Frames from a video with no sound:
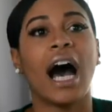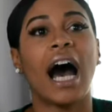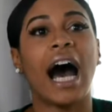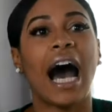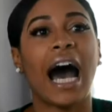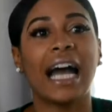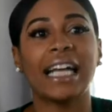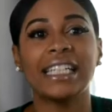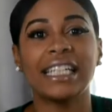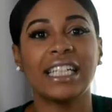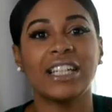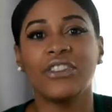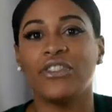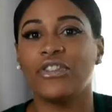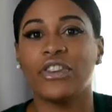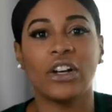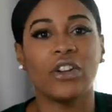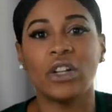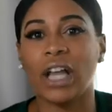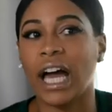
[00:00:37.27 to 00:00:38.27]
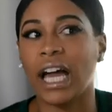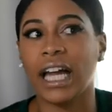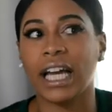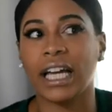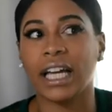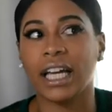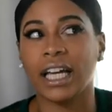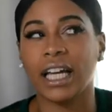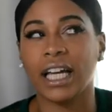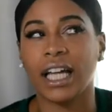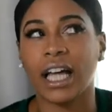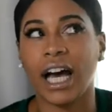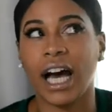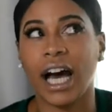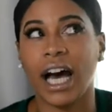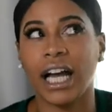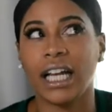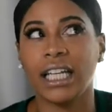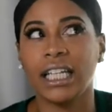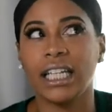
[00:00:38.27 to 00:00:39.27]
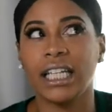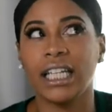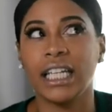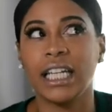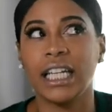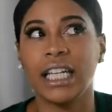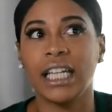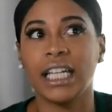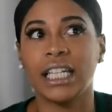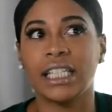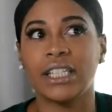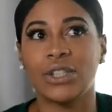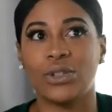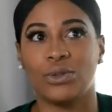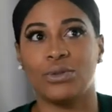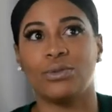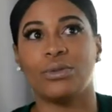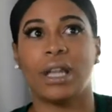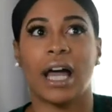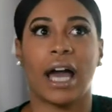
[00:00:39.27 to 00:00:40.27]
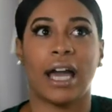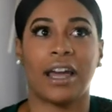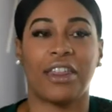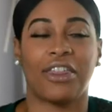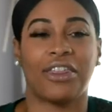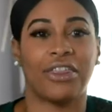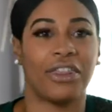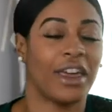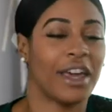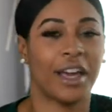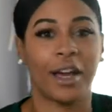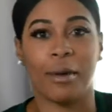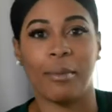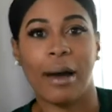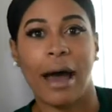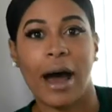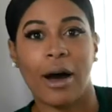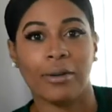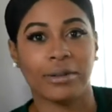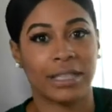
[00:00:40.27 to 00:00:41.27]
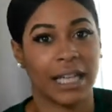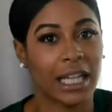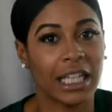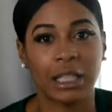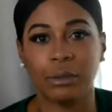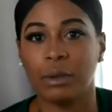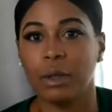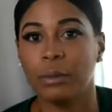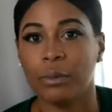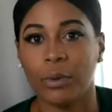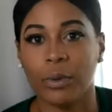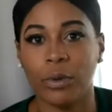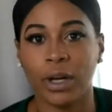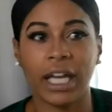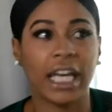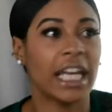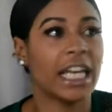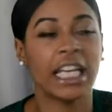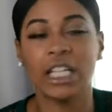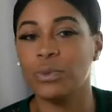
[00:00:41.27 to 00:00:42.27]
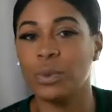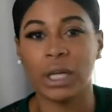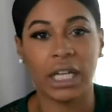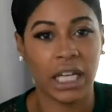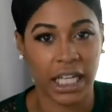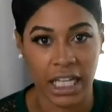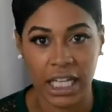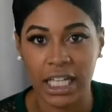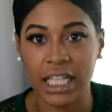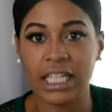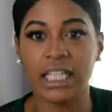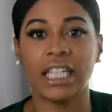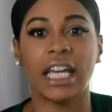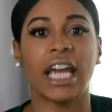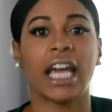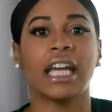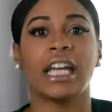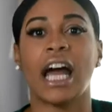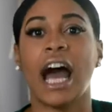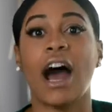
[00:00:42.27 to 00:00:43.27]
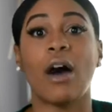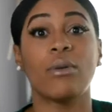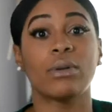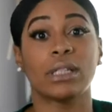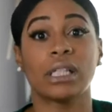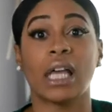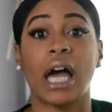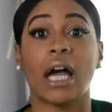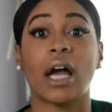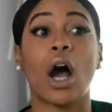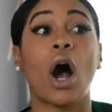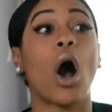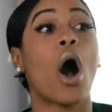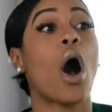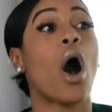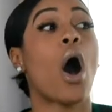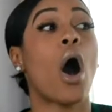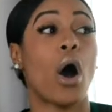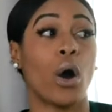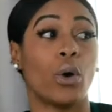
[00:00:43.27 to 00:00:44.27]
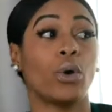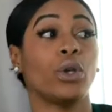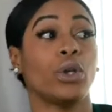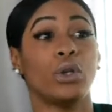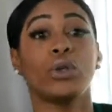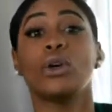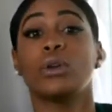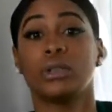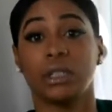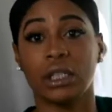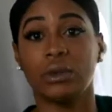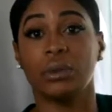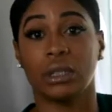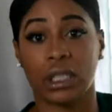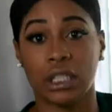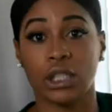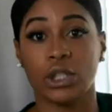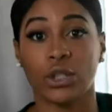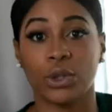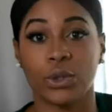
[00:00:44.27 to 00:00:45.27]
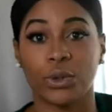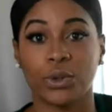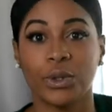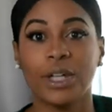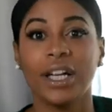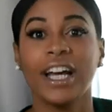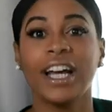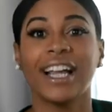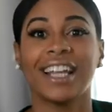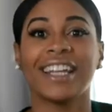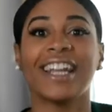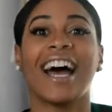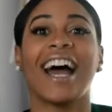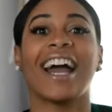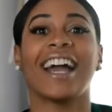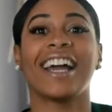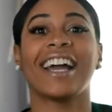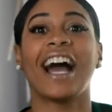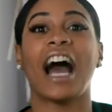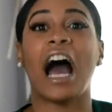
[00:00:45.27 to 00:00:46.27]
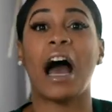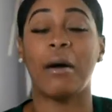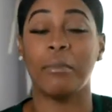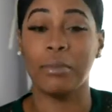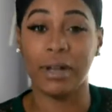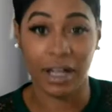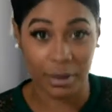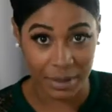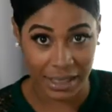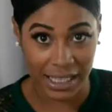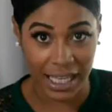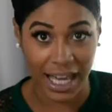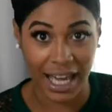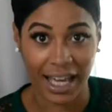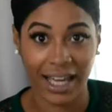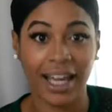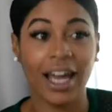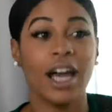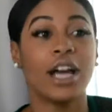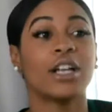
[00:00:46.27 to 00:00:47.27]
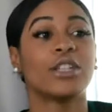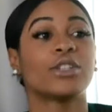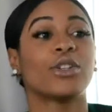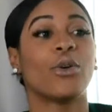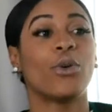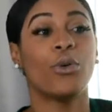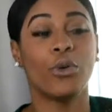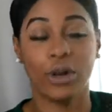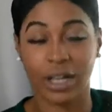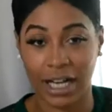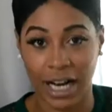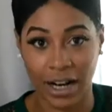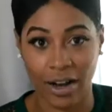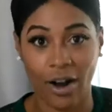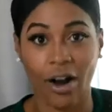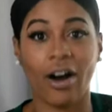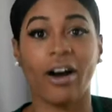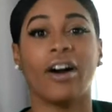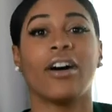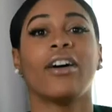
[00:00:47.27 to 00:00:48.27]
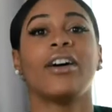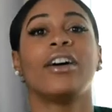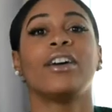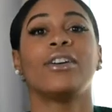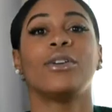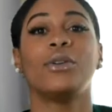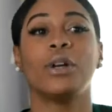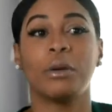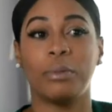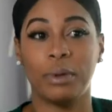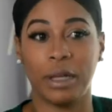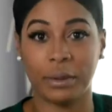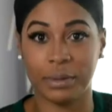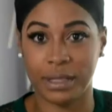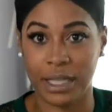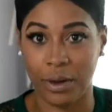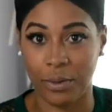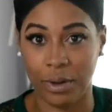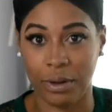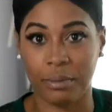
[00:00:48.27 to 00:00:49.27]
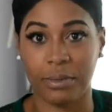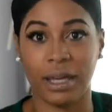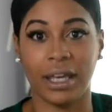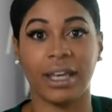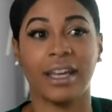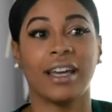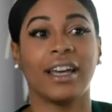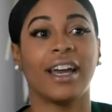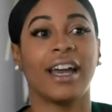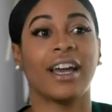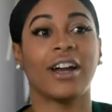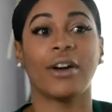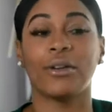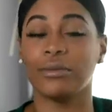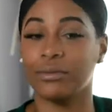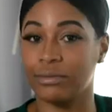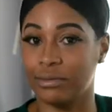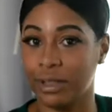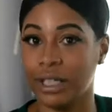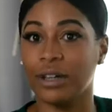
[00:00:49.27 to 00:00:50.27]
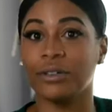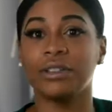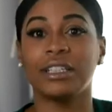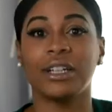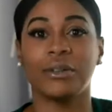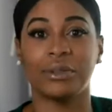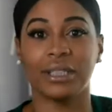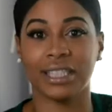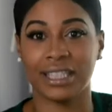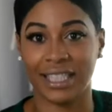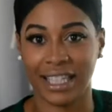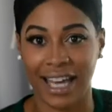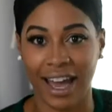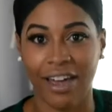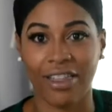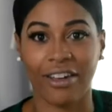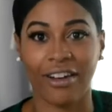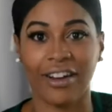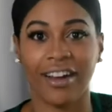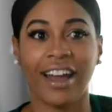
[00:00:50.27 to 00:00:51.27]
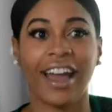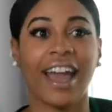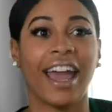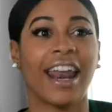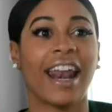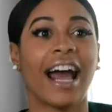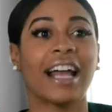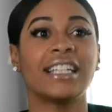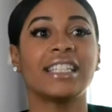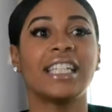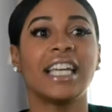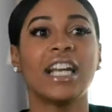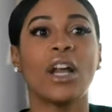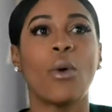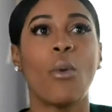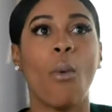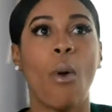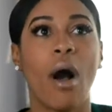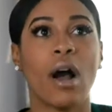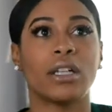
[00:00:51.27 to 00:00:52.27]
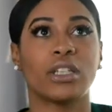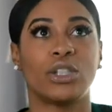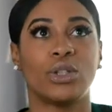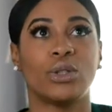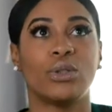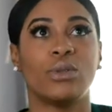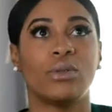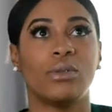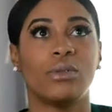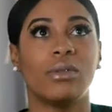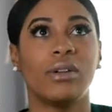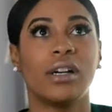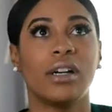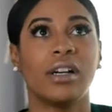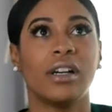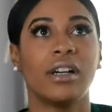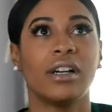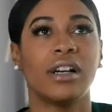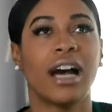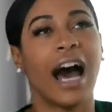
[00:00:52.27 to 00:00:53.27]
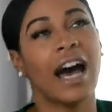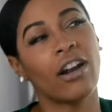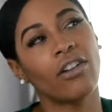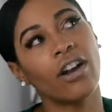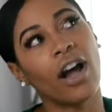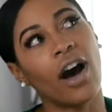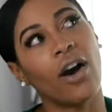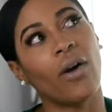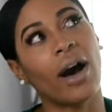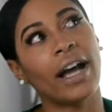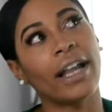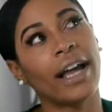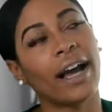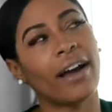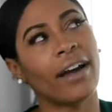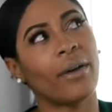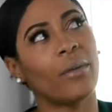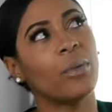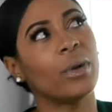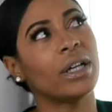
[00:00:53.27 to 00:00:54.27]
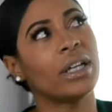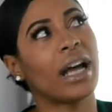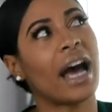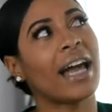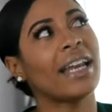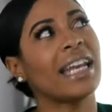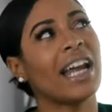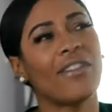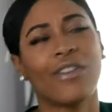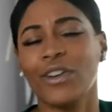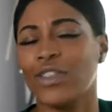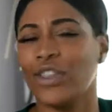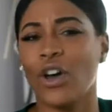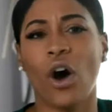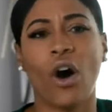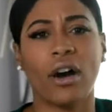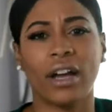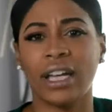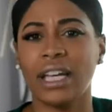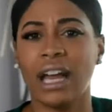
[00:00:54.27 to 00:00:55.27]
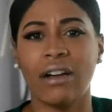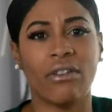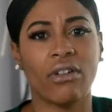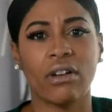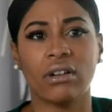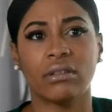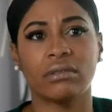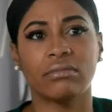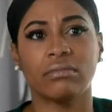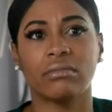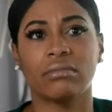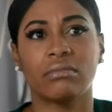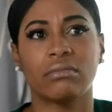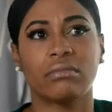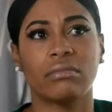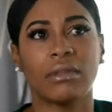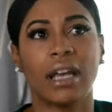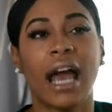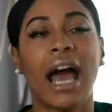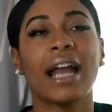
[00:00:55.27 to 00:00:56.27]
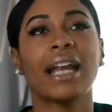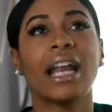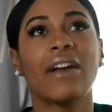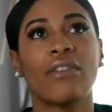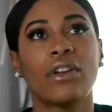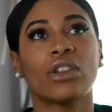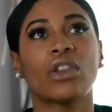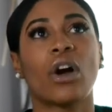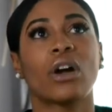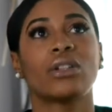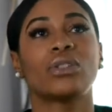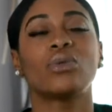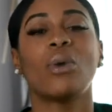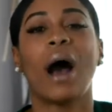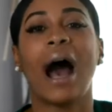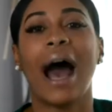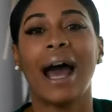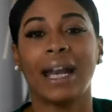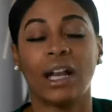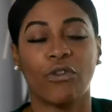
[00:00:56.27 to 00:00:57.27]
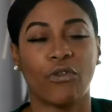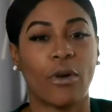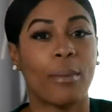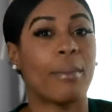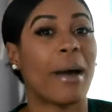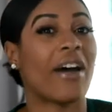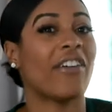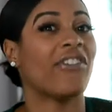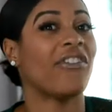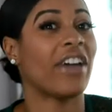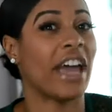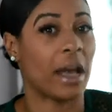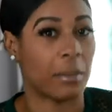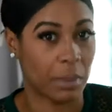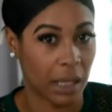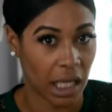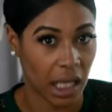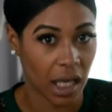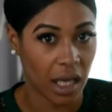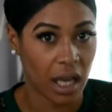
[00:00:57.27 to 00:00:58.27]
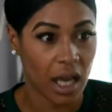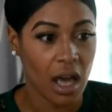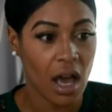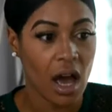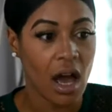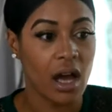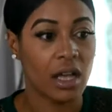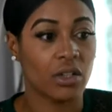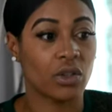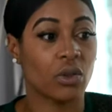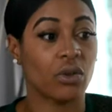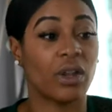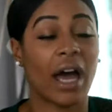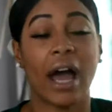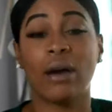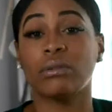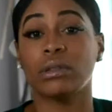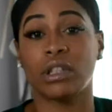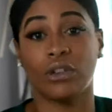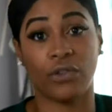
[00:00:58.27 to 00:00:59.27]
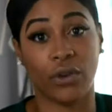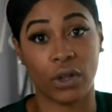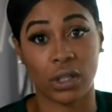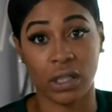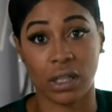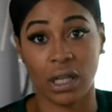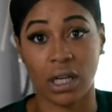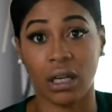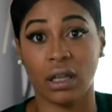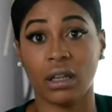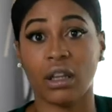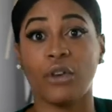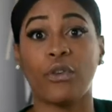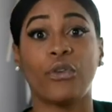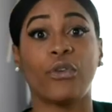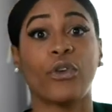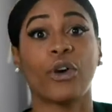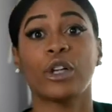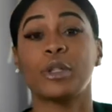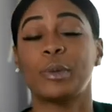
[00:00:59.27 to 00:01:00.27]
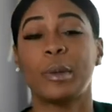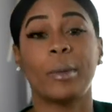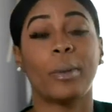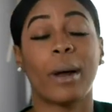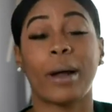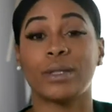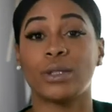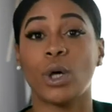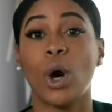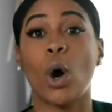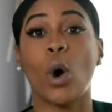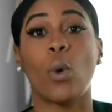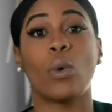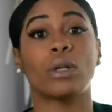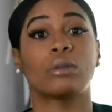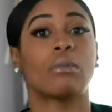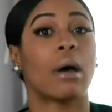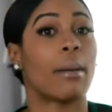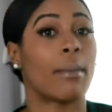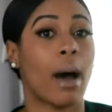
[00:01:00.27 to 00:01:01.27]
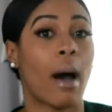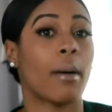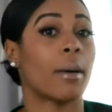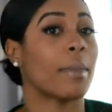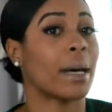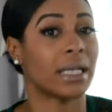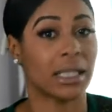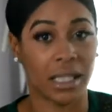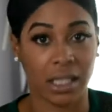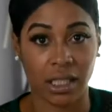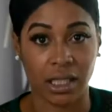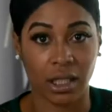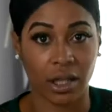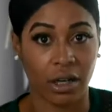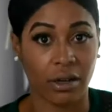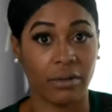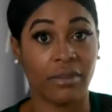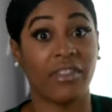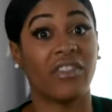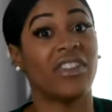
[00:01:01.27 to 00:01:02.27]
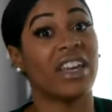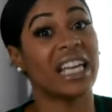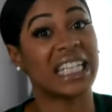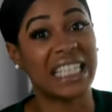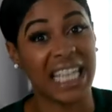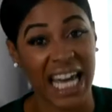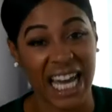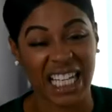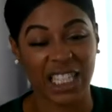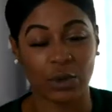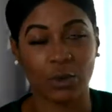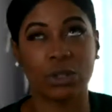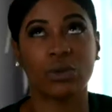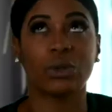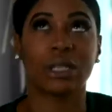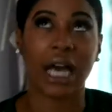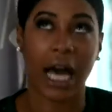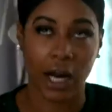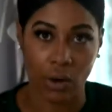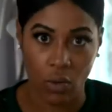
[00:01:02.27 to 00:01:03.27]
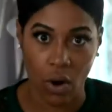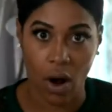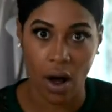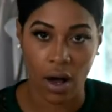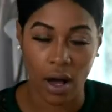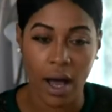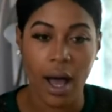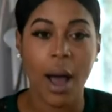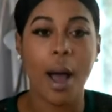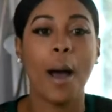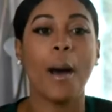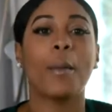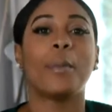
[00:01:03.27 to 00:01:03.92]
I didn't feel like I needed to like think about telling people. It is what it is. And I was like, oh, you gonna deal with this too. Like, I'm upset, so who can I call? Who could be upset with me? And we gonna deal with this together. And I didn't want to, I never thought to hide it from my family. So that was the first thing. The first people I told was my mom and my sister via text, which is kind of wrong.